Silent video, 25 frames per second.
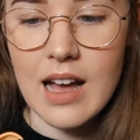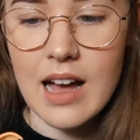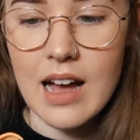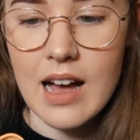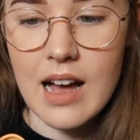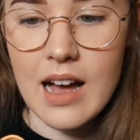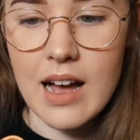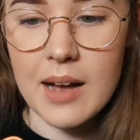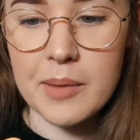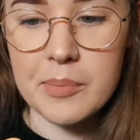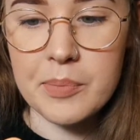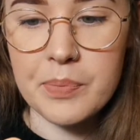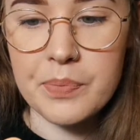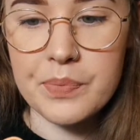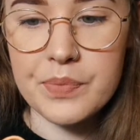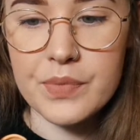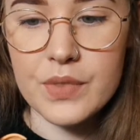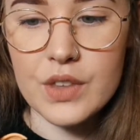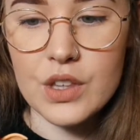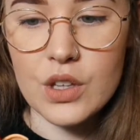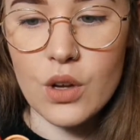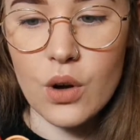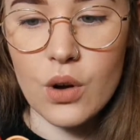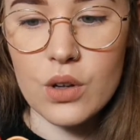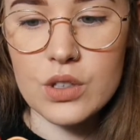
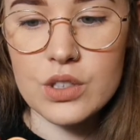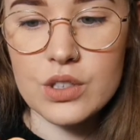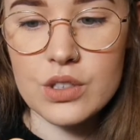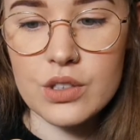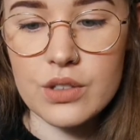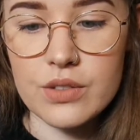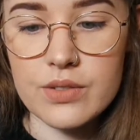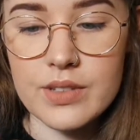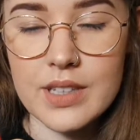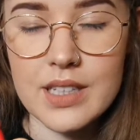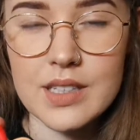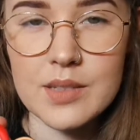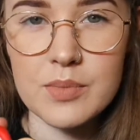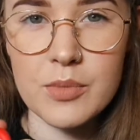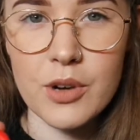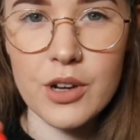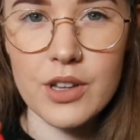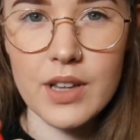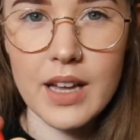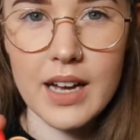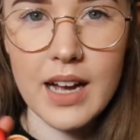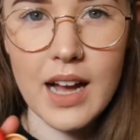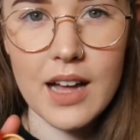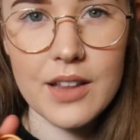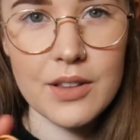not of
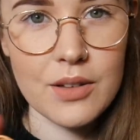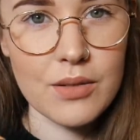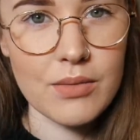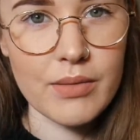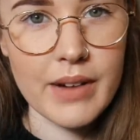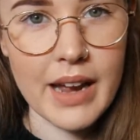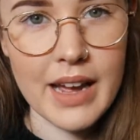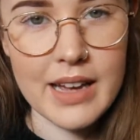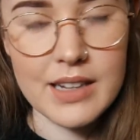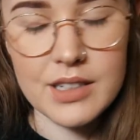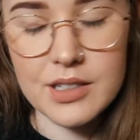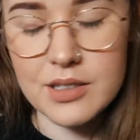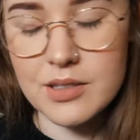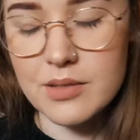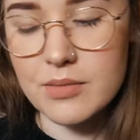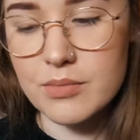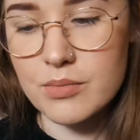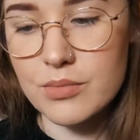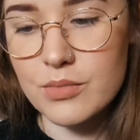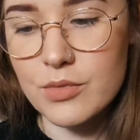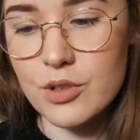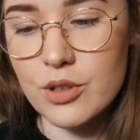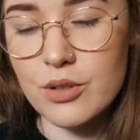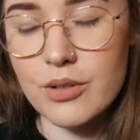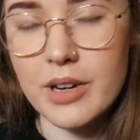Gizmo, like other
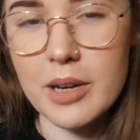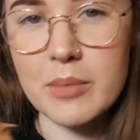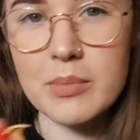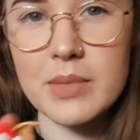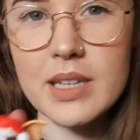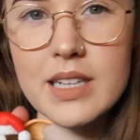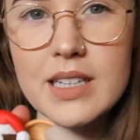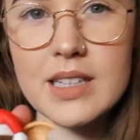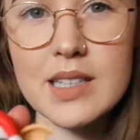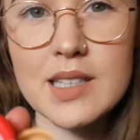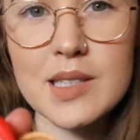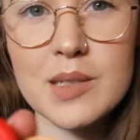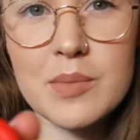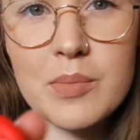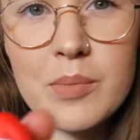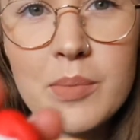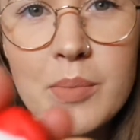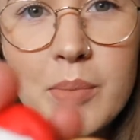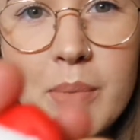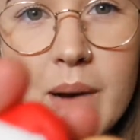random Gremlins,